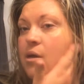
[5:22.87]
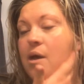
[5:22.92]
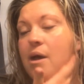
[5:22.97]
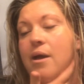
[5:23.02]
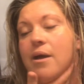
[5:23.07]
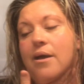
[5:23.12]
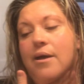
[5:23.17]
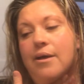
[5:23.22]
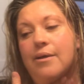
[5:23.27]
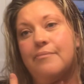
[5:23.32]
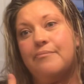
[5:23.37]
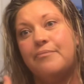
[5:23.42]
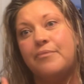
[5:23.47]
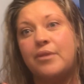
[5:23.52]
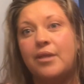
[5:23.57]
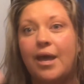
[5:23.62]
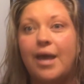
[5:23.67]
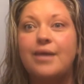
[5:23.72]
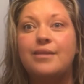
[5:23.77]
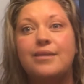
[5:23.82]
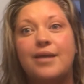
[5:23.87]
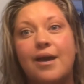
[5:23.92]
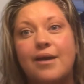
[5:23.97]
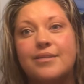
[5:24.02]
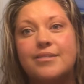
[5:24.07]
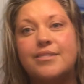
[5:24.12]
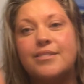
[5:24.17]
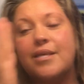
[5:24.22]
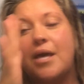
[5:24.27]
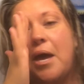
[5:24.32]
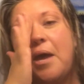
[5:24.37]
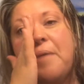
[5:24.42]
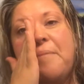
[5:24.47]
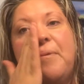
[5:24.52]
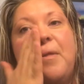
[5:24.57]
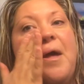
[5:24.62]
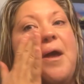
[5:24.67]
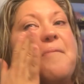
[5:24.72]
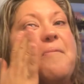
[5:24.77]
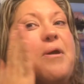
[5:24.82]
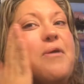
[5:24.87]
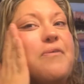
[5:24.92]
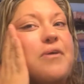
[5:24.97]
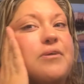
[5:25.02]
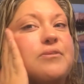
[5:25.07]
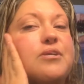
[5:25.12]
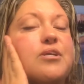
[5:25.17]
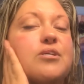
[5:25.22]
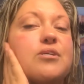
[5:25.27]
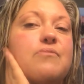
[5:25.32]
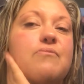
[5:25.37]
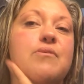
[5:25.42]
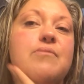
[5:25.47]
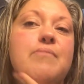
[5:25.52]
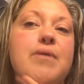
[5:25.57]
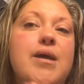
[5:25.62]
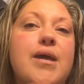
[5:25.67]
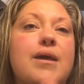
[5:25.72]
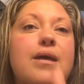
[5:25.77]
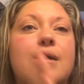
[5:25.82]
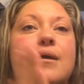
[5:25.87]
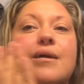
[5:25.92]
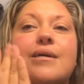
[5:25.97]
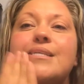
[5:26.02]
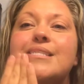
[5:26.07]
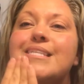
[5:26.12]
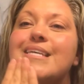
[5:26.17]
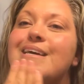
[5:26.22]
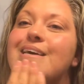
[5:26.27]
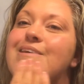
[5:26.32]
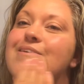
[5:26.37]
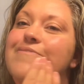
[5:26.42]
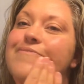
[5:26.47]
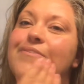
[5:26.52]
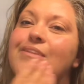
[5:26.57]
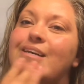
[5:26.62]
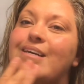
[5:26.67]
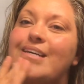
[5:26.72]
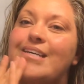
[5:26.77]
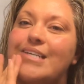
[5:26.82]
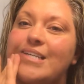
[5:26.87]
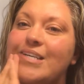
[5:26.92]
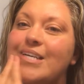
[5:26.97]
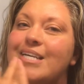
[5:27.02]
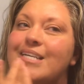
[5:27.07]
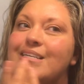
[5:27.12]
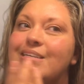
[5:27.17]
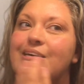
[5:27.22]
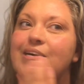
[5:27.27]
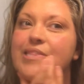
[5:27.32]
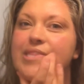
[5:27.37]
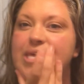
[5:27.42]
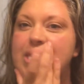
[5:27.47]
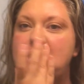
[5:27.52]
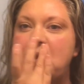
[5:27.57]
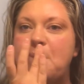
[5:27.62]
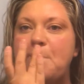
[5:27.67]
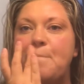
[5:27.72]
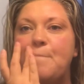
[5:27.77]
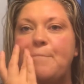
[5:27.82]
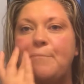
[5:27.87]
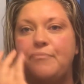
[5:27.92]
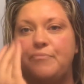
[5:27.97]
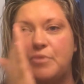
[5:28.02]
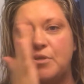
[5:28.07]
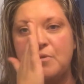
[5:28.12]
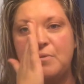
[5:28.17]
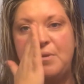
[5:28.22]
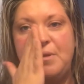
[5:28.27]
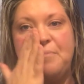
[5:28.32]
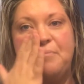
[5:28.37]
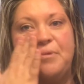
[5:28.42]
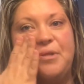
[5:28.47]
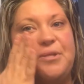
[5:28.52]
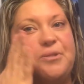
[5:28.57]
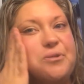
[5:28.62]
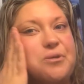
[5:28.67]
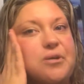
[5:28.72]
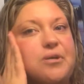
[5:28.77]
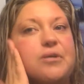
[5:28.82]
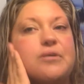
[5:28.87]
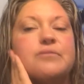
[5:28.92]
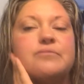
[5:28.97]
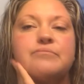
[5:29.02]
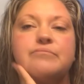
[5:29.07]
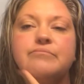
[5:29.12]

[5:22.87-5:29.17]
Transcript: And yes, I apply my foundation with my hands. I have not gotten on the Beauty Blender